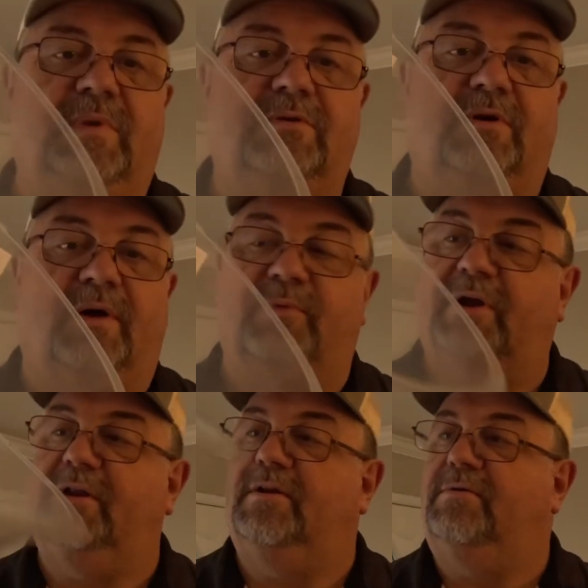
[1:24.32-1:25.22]
So I'm
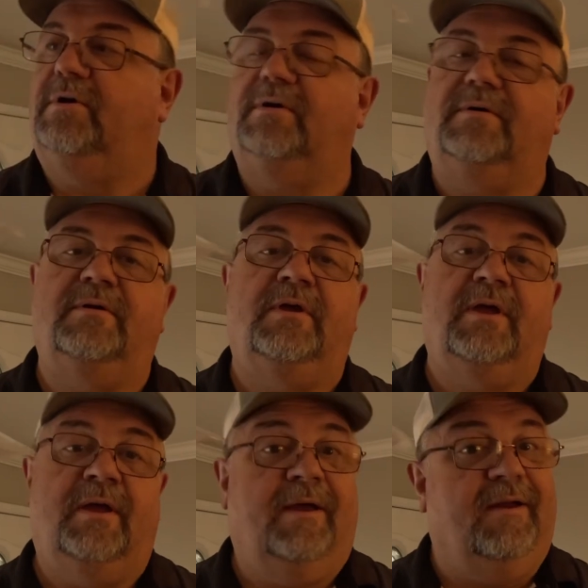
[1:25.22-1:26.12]
ready to drill.
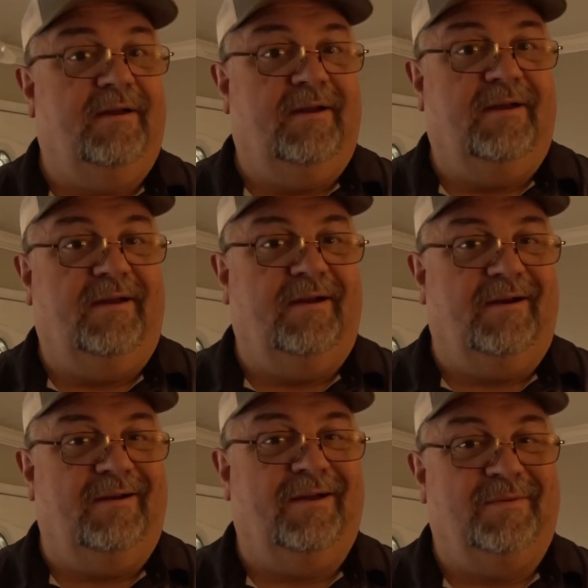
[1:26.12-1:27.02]
I
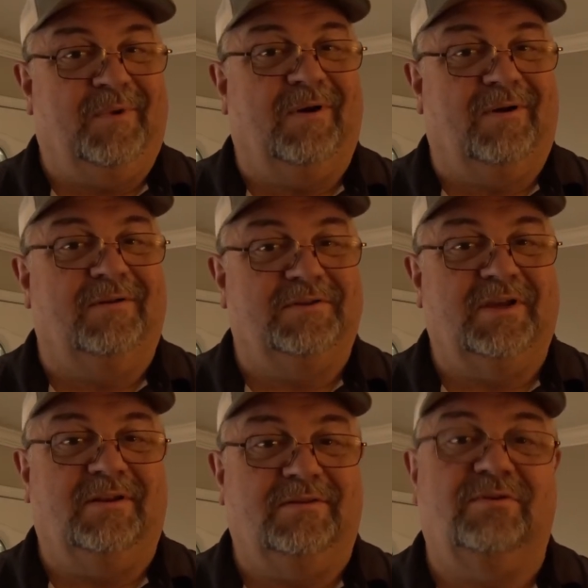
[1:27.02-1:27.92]
already got a mark on the
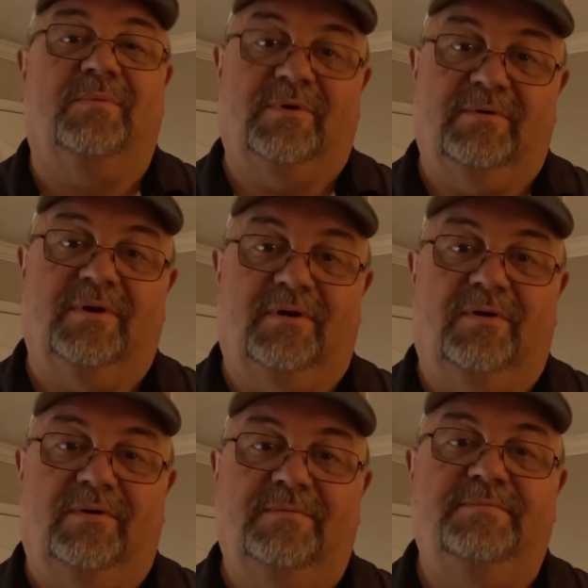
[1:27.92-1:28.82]
ceiling, so I'm going to drill a
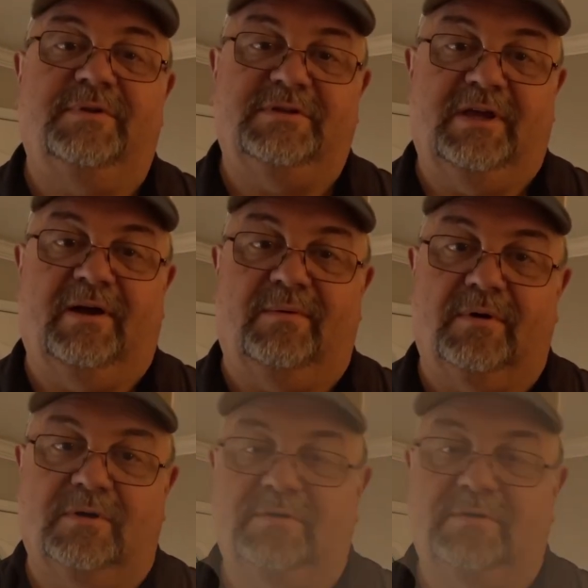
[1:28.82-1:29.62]
hole and see how it works.